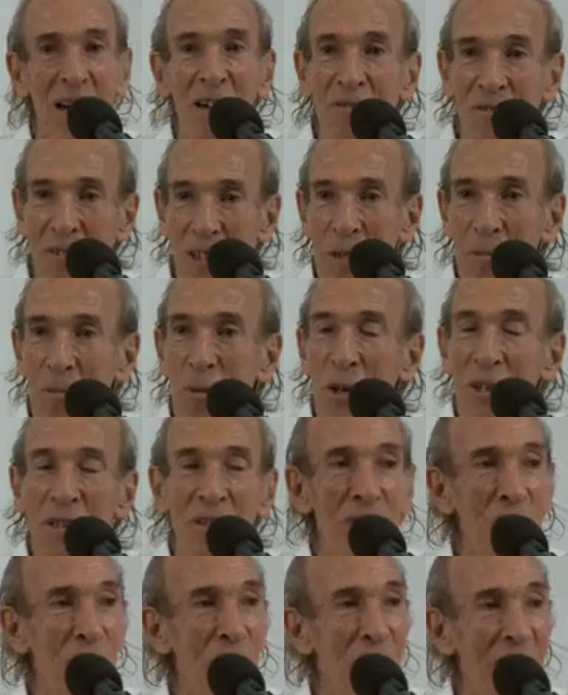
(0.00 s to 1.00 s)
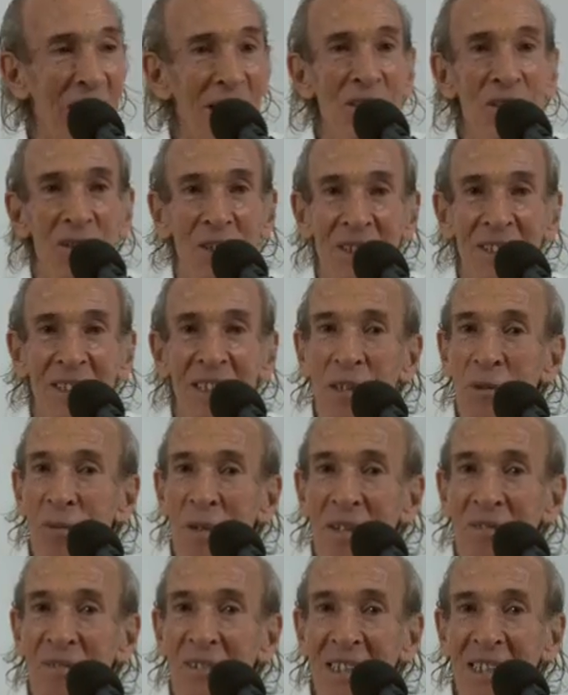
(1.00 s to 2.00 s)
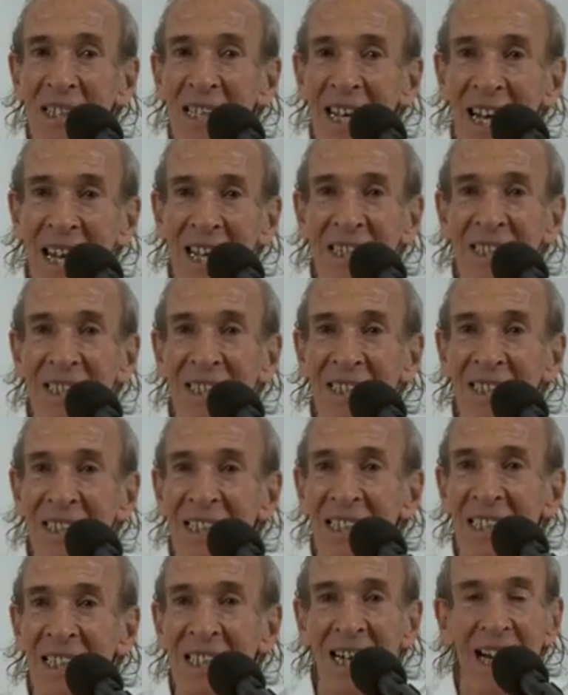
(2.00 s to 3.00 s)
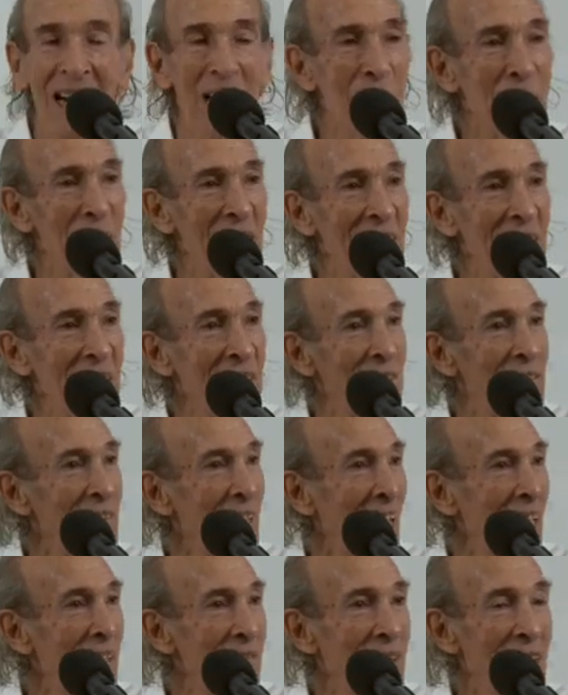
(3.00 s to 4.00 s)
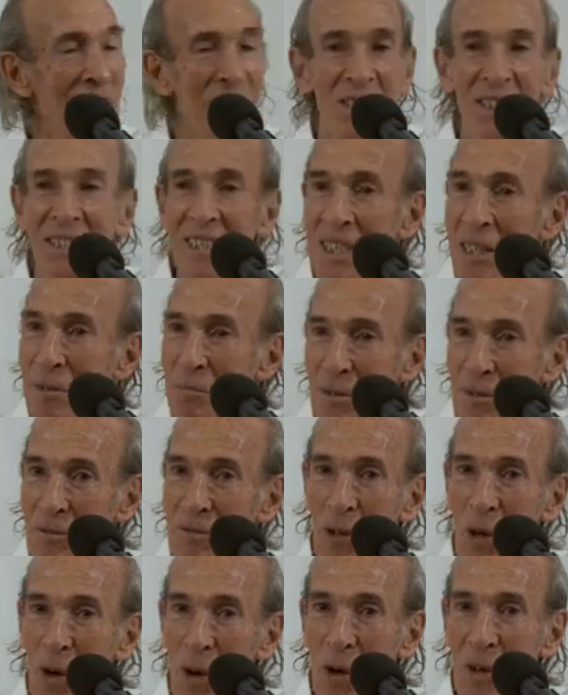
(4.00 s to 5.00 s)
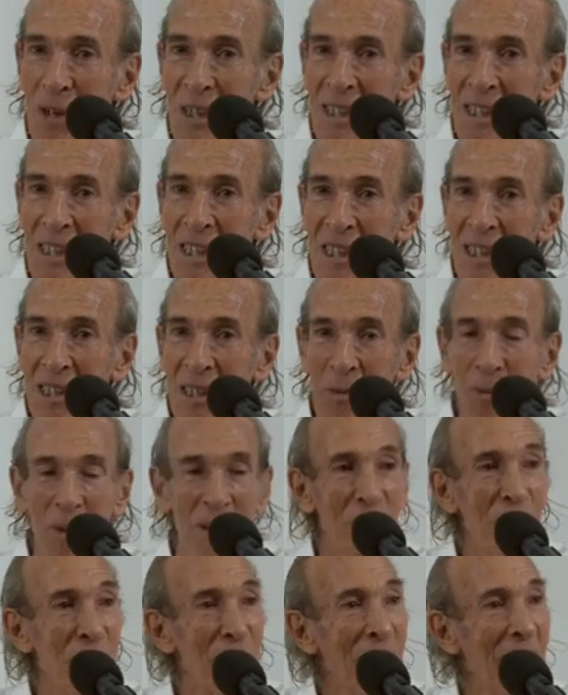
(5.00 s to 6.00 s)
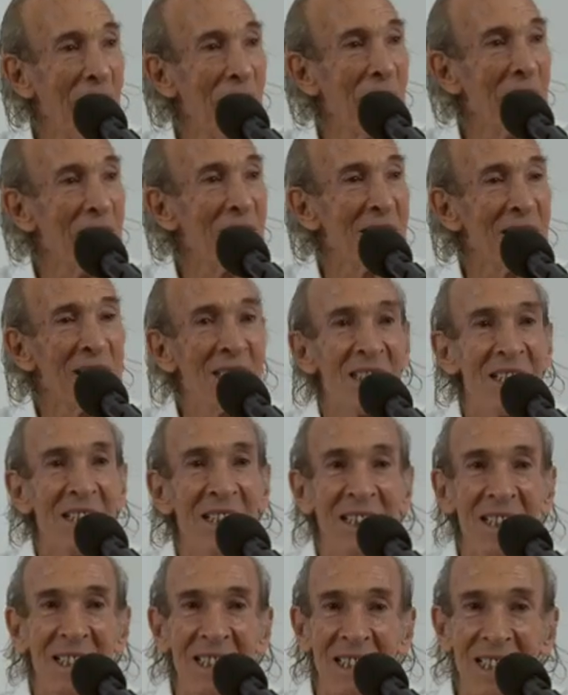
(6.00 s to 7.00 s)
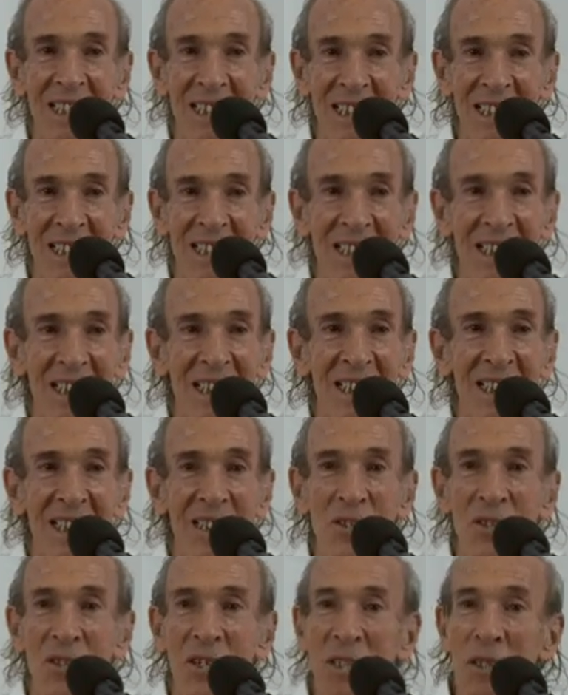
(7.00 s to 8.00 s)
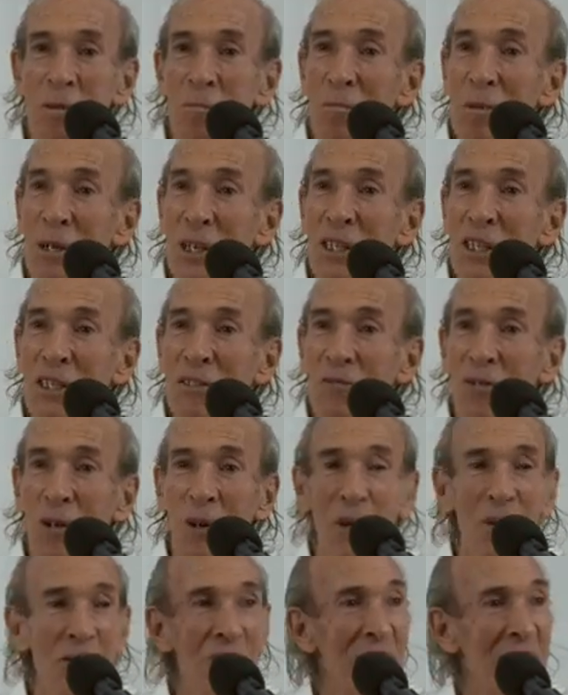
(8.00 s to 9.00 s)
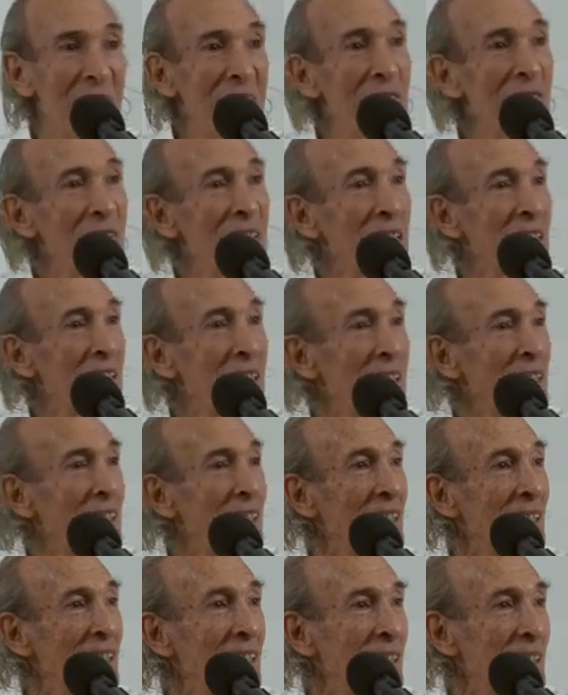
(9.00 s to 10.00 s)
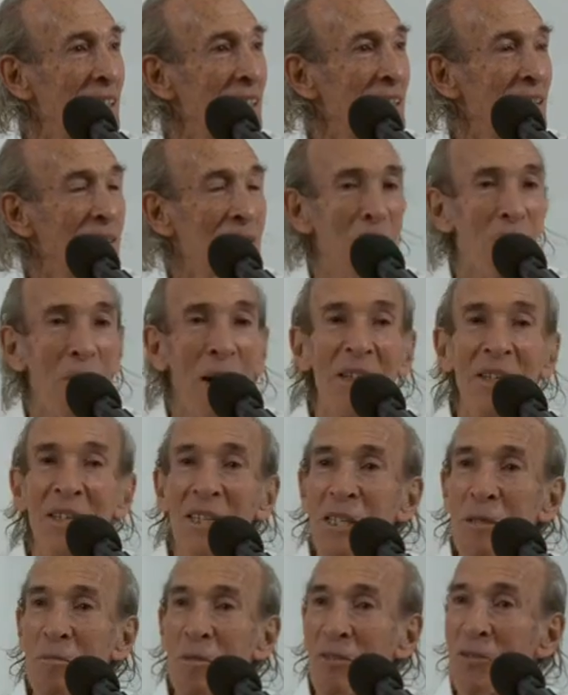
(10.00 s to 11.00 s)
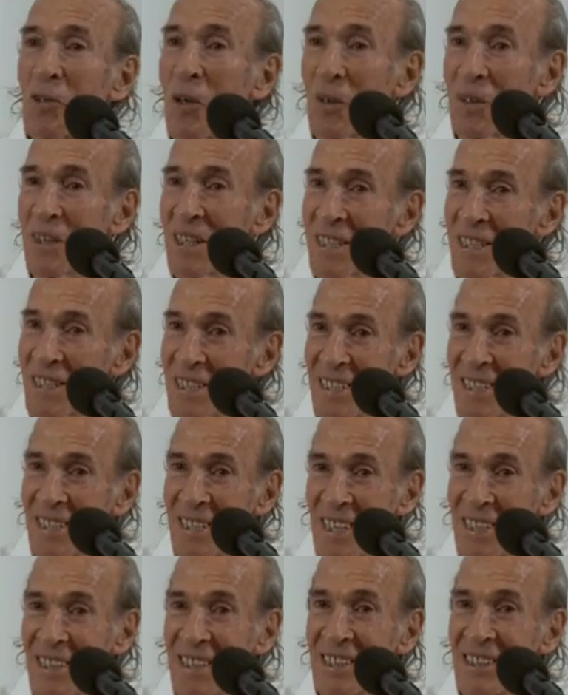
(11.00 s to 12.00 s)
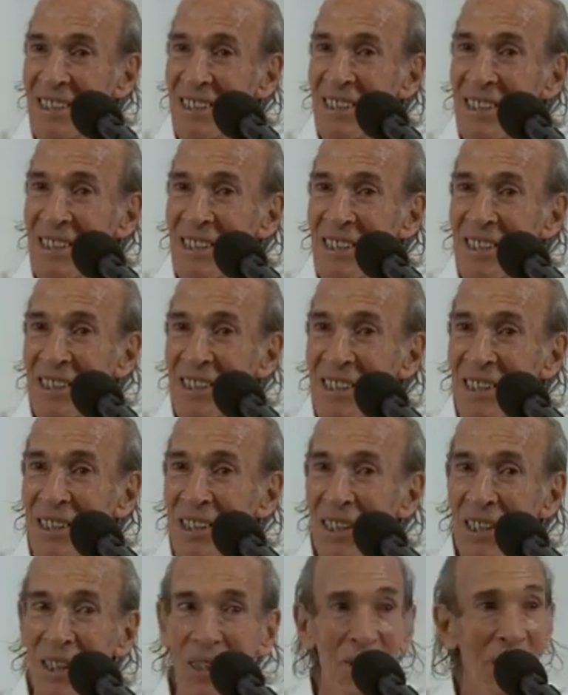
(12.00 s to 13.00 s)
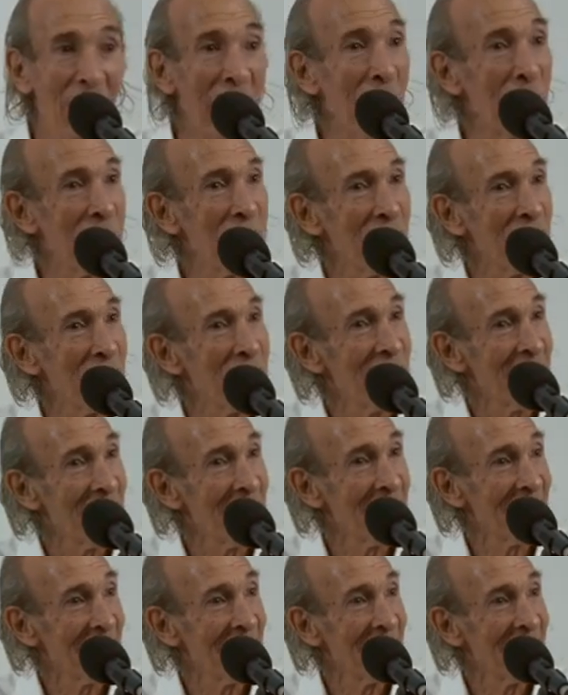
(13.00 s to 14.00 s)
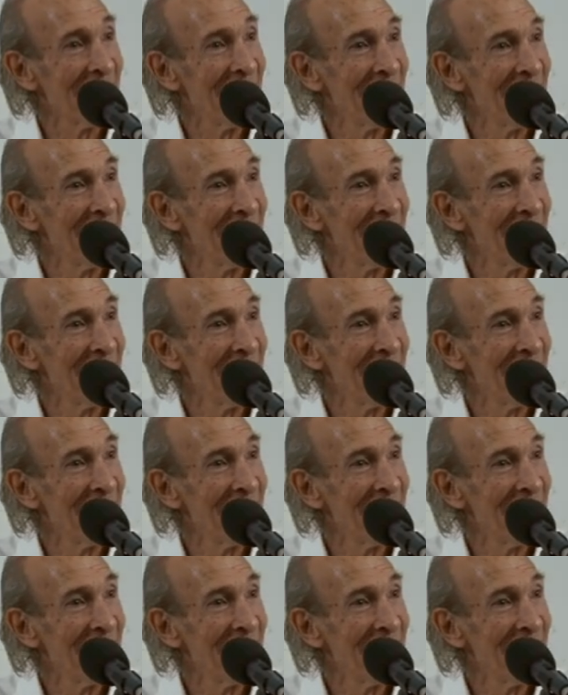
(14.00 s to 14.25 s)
from the point of view of nature that we have had. I believe I've never seen before, when flowers just burst forth even months before their season or out of season.